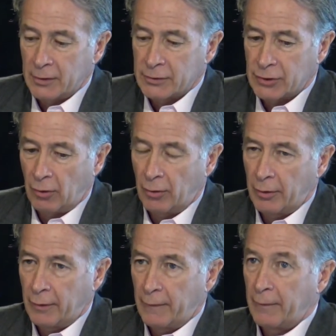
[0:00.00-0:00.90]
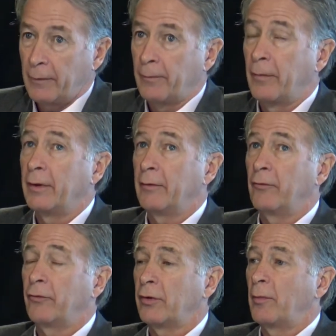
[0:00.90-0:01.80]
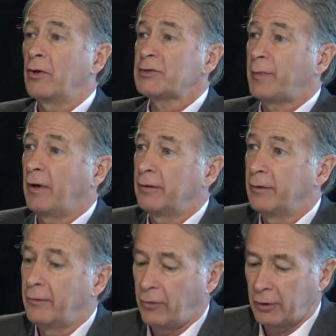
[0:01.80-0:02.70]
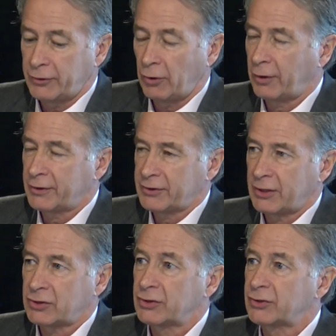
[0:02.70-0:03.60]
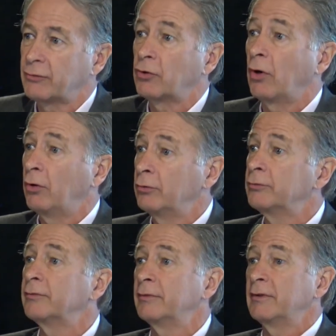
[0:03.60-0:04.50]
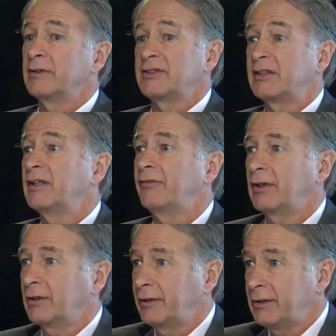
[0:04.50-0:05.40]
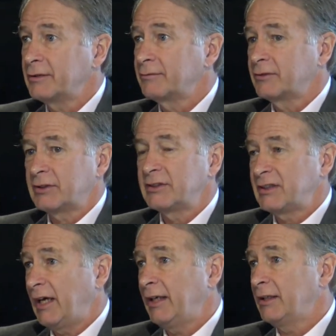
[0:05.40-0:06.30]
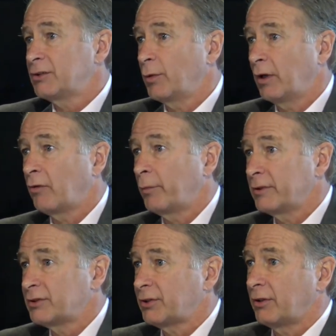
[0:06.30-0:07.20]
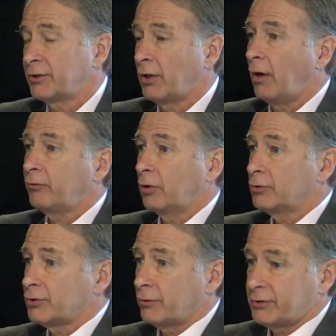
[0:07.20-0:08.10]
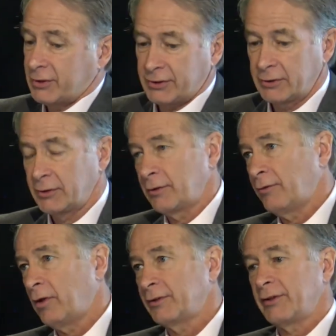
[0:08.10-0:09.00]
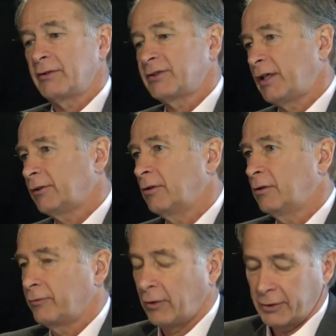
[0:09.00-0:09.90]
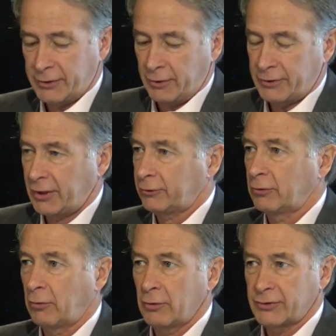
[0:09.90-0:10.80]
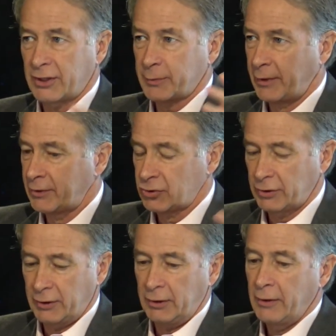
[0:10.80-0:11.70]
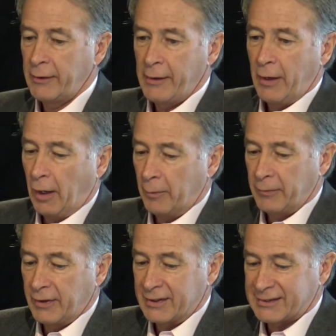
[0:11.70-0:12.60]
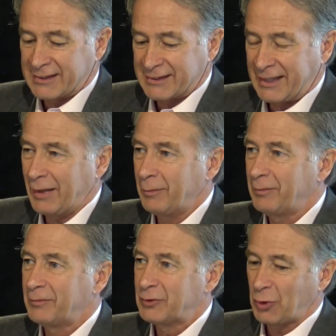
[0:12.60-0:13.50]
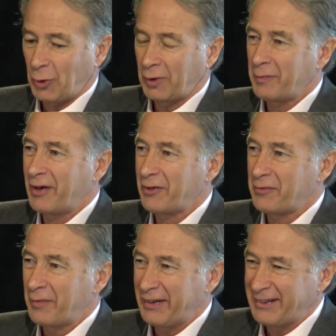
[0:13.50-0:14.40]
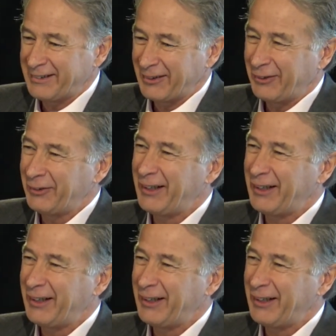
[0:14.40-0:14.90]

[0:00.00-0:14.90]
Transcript: So, for the most part, volunteer organizations have grown significantly since the 80s. When governments started to offload services into the voluntary sector grows exponentially. It's the same total amount of money, though.